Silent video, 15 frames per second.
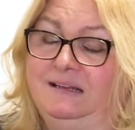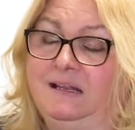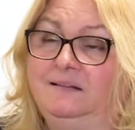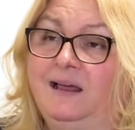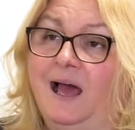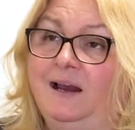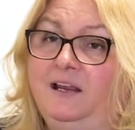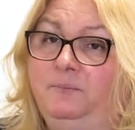the
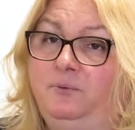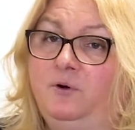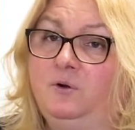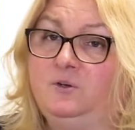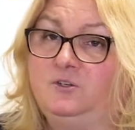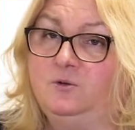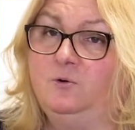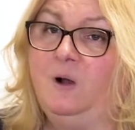DALI Pro
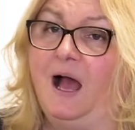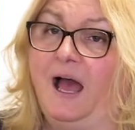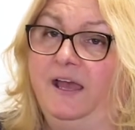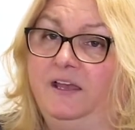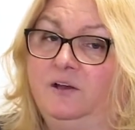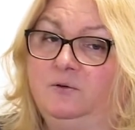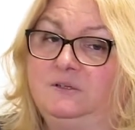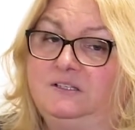2
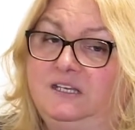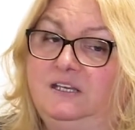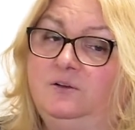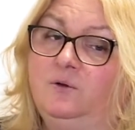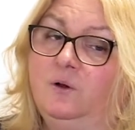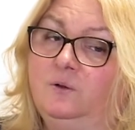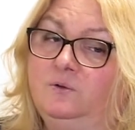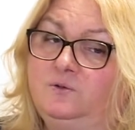
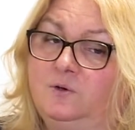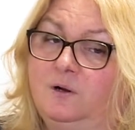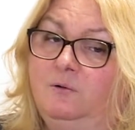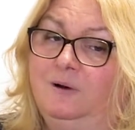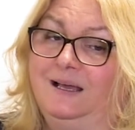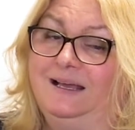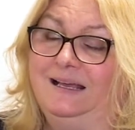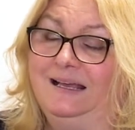IoT
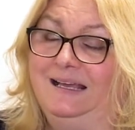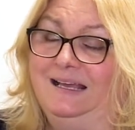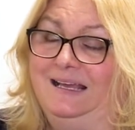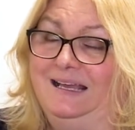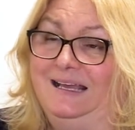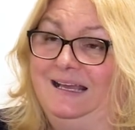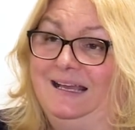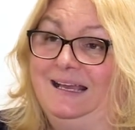controller
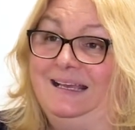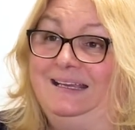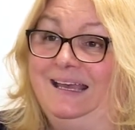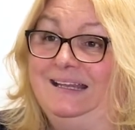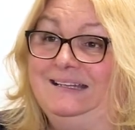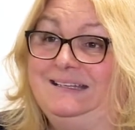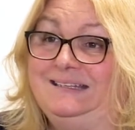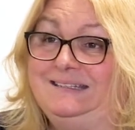
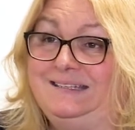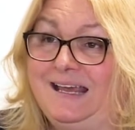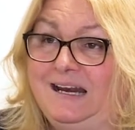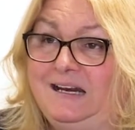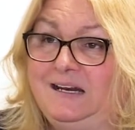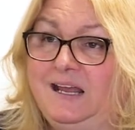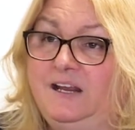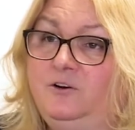can
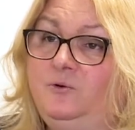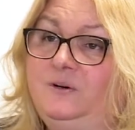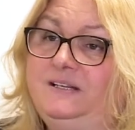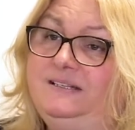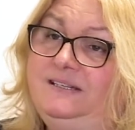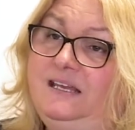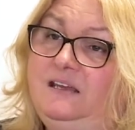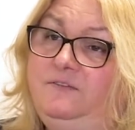send and
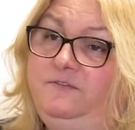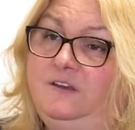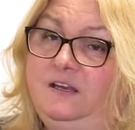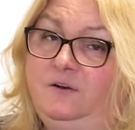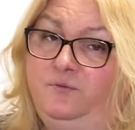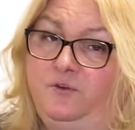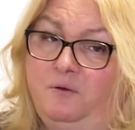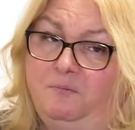receive
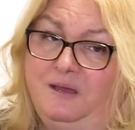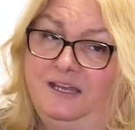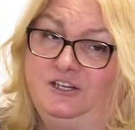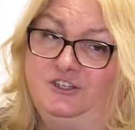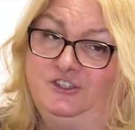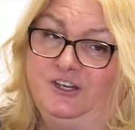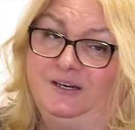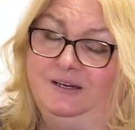
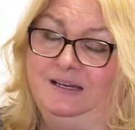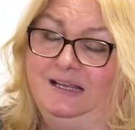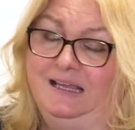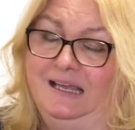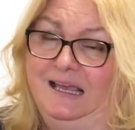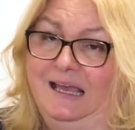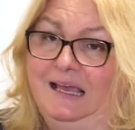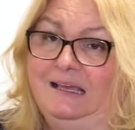information,
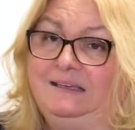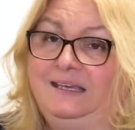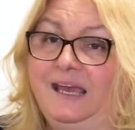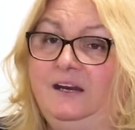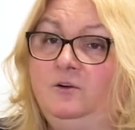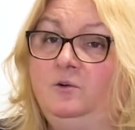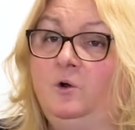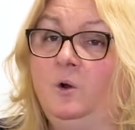
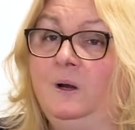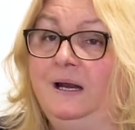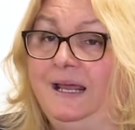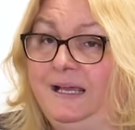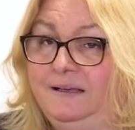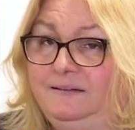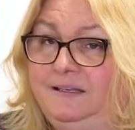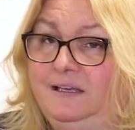can
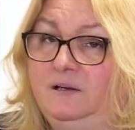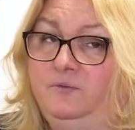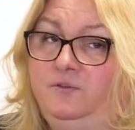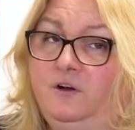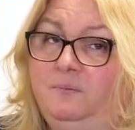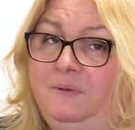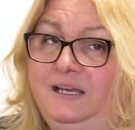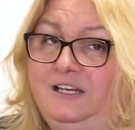collect
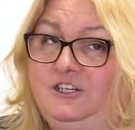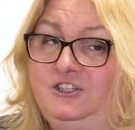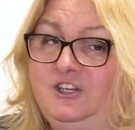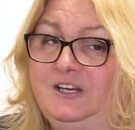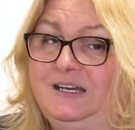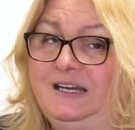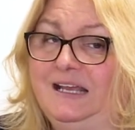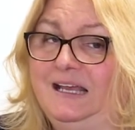
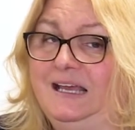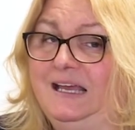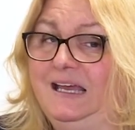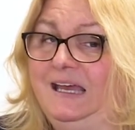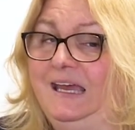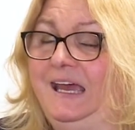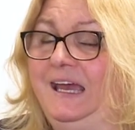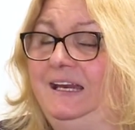information,
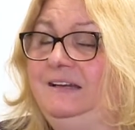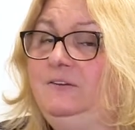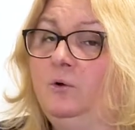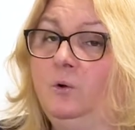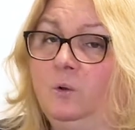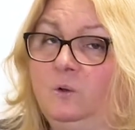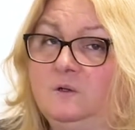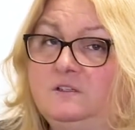and
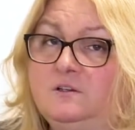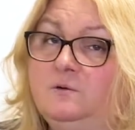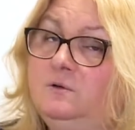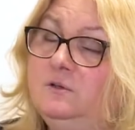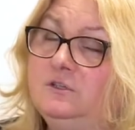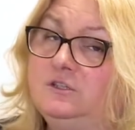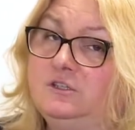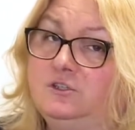
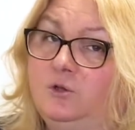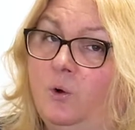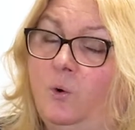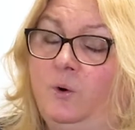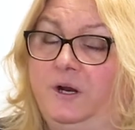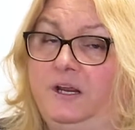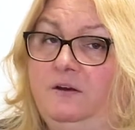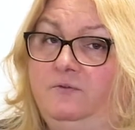also
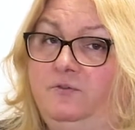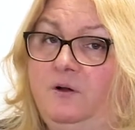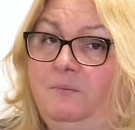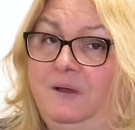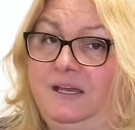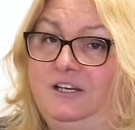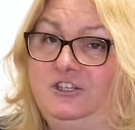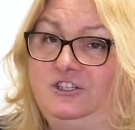store
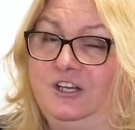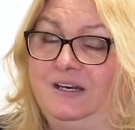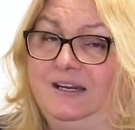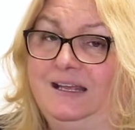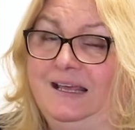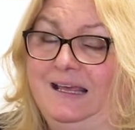information.